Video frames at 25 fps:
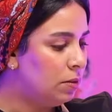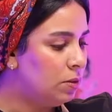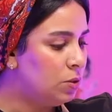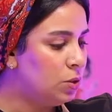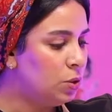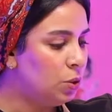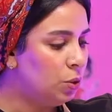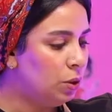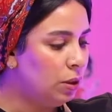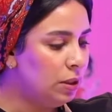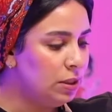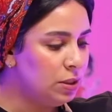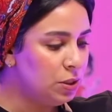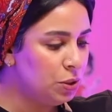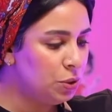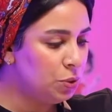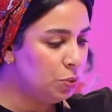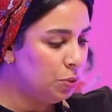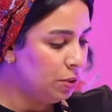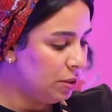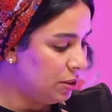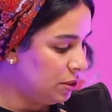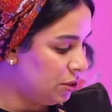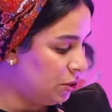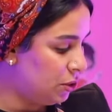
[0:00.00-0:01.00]
So let's do
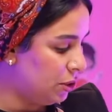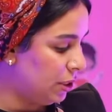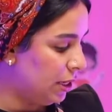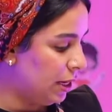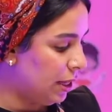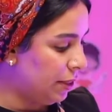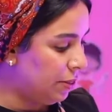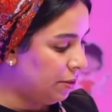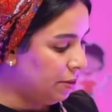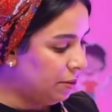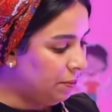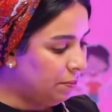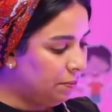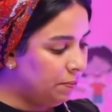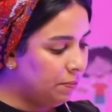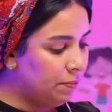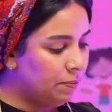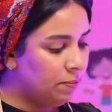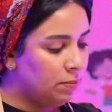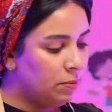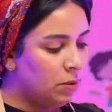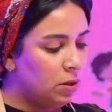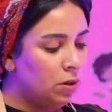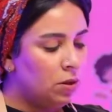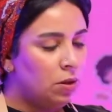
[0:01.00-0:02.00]
this together.
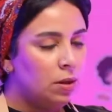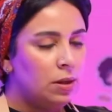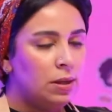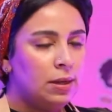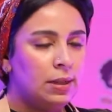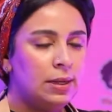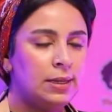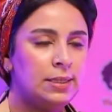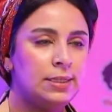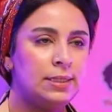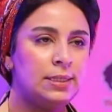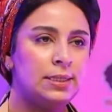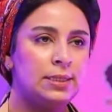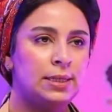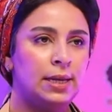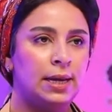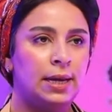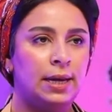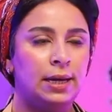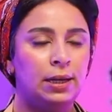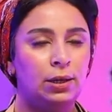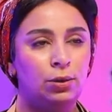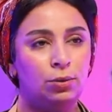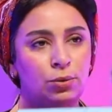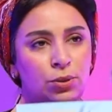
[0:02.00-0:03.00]
Let's
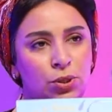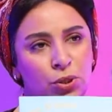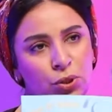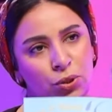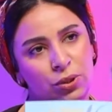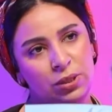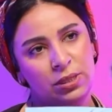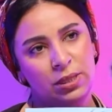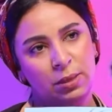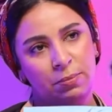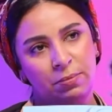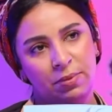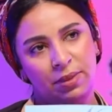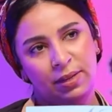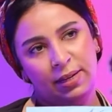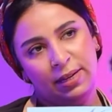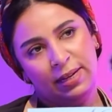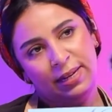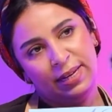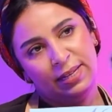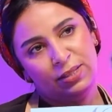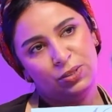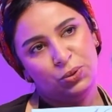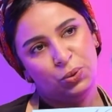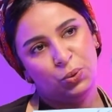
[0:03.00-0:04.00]
say you saw
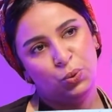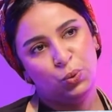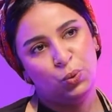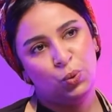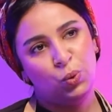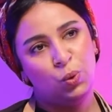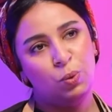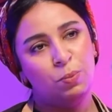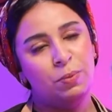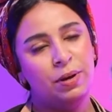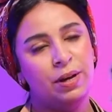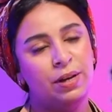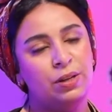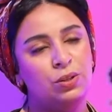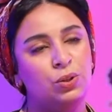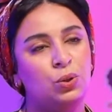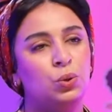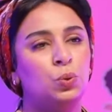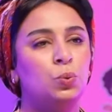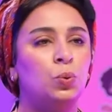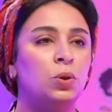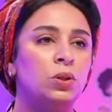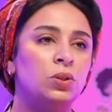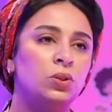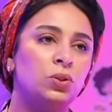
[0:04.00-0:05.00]
something at home and
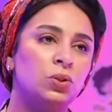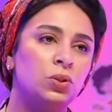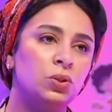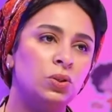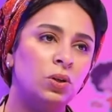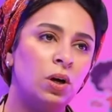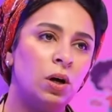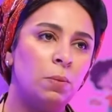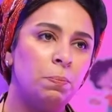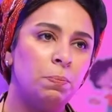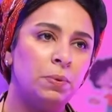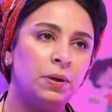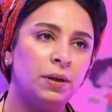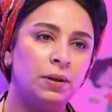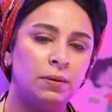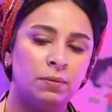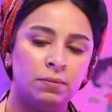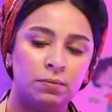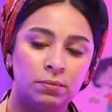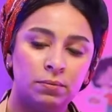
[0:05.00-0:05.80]
you want to copy.